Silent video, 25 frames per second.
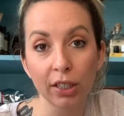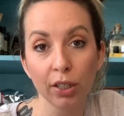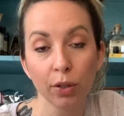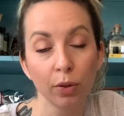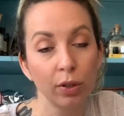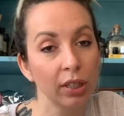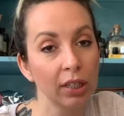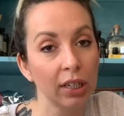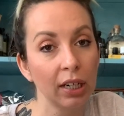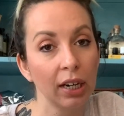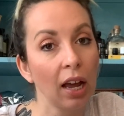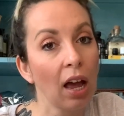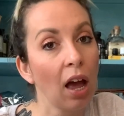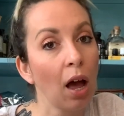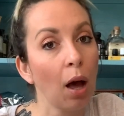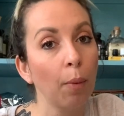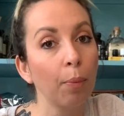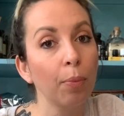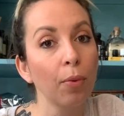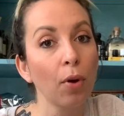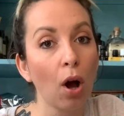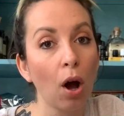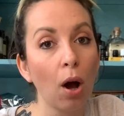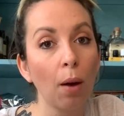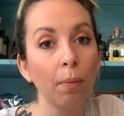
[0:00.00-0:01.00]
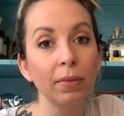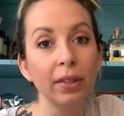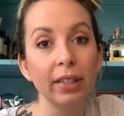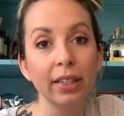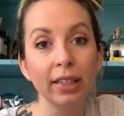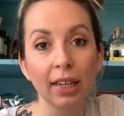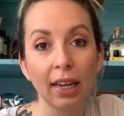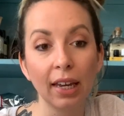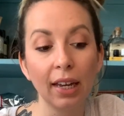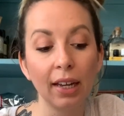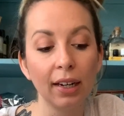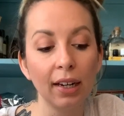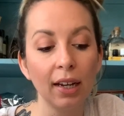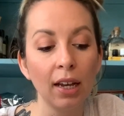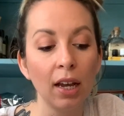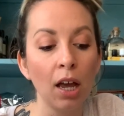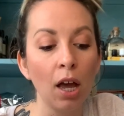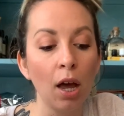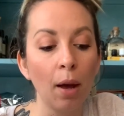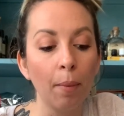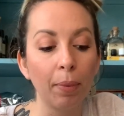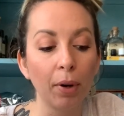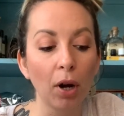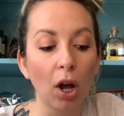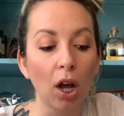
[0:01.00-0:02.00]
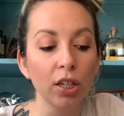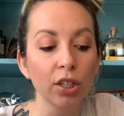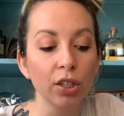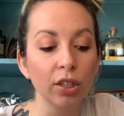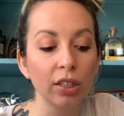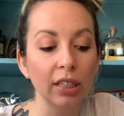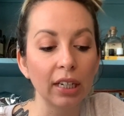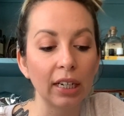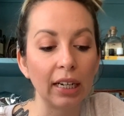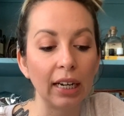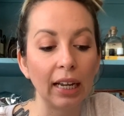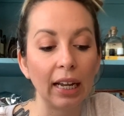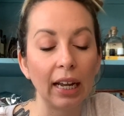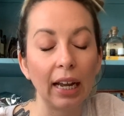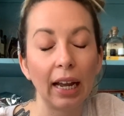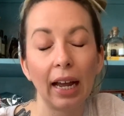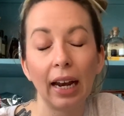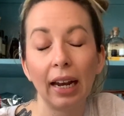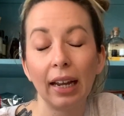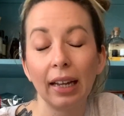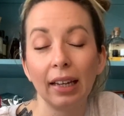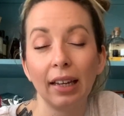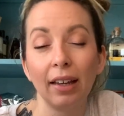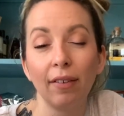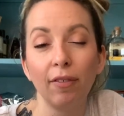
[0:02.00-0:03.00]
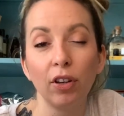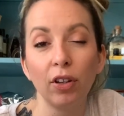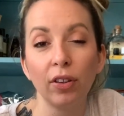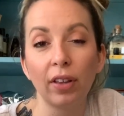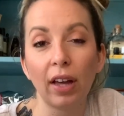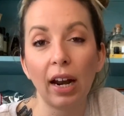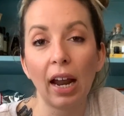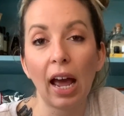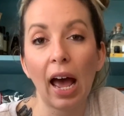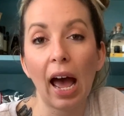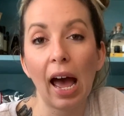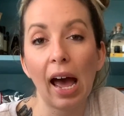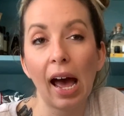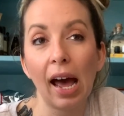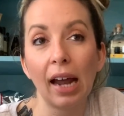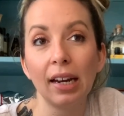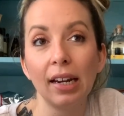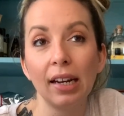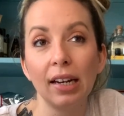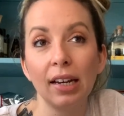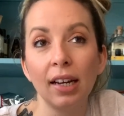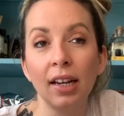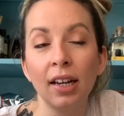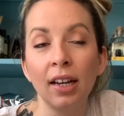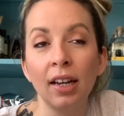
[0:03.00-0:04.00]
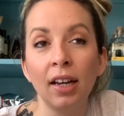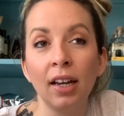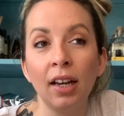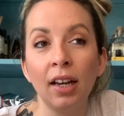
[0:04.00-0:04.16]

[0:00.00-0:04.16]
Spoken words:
So it's going to help calm the skin, but also it's going to kind of give you that added